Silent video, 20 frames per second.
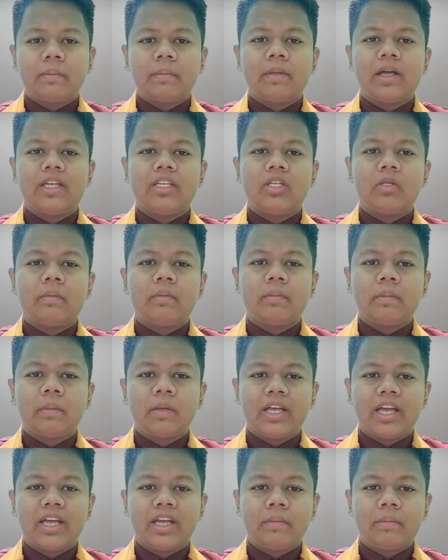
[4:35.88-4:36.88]
Management
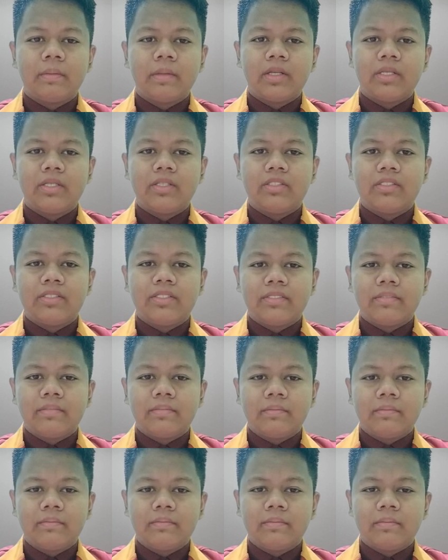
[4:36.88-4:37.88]
planning methods.
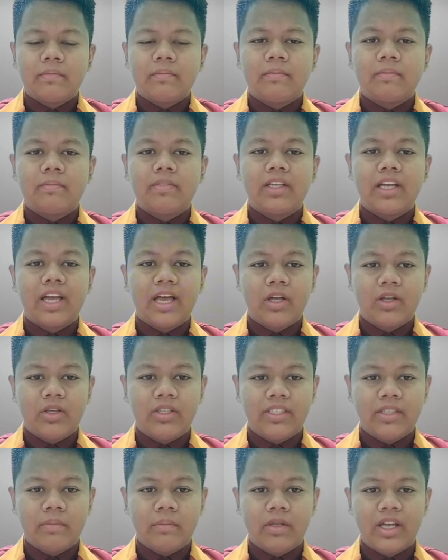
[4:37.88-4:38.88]
Here are
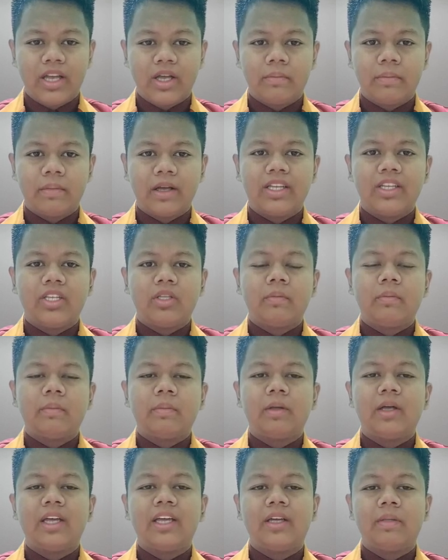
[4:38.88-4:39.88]
some key management
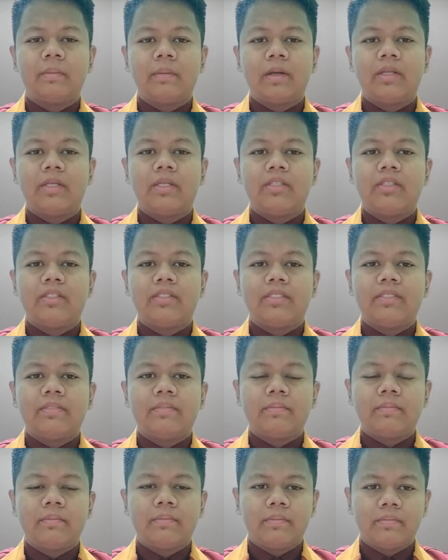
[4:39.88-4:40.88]
planning methods.
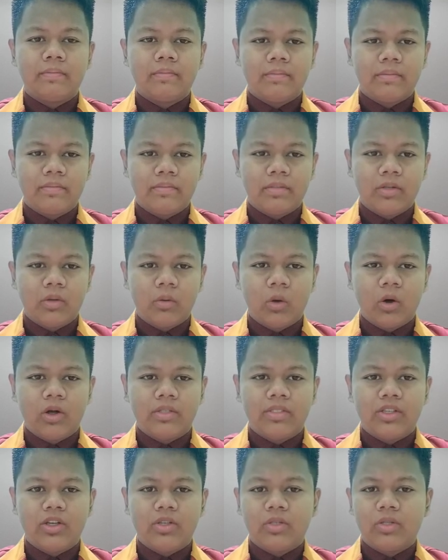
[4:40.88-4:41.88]

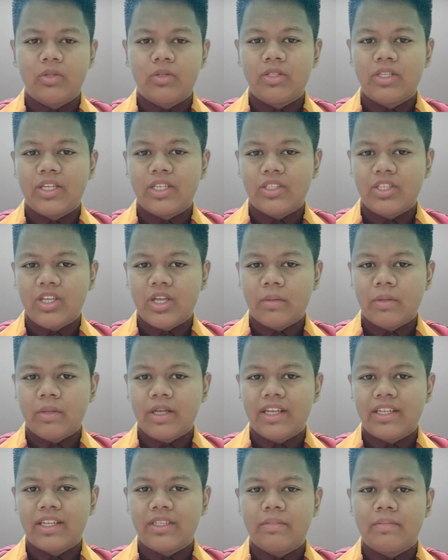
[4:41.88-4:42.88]
1. Strategic
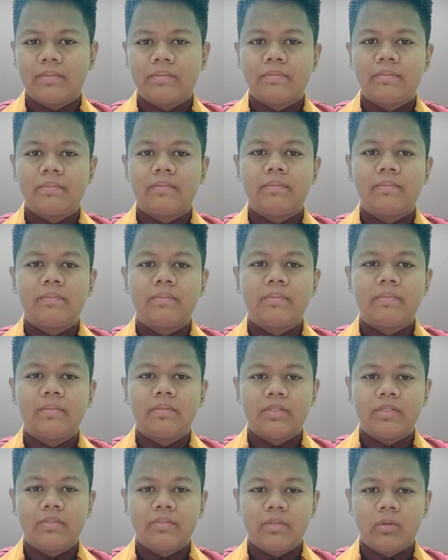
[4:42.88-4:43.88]
planning.
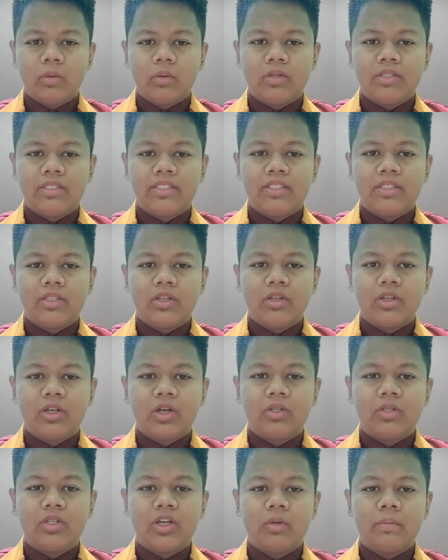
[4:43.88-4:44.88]
Focuses on
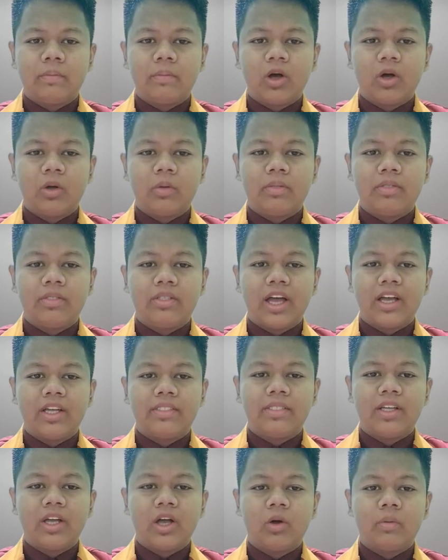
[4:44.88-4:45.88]
long-term goals
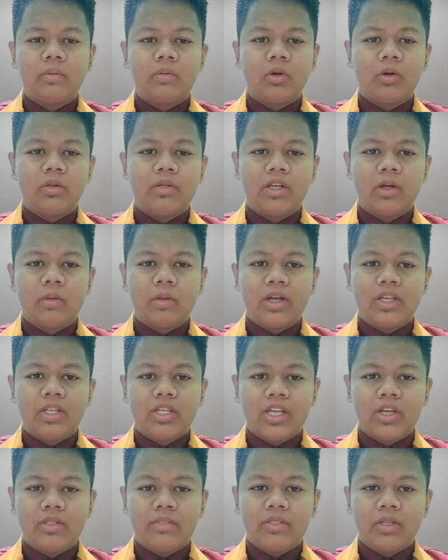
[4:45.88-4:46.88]
and the overall
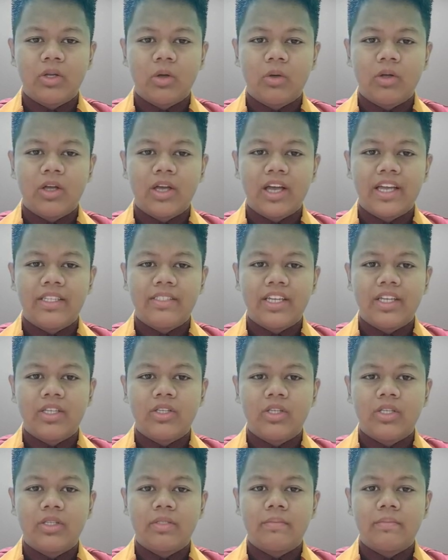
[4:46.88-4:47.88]
direction of the
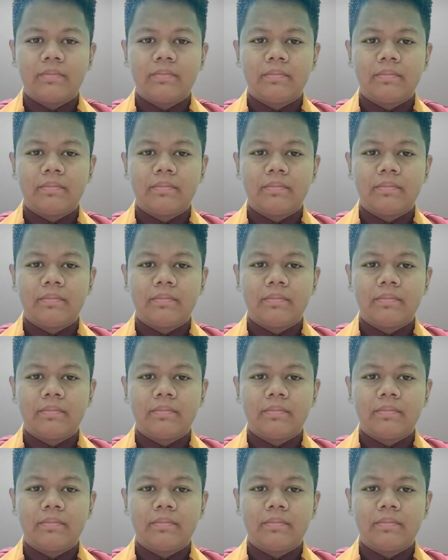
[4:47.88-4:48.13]
organization.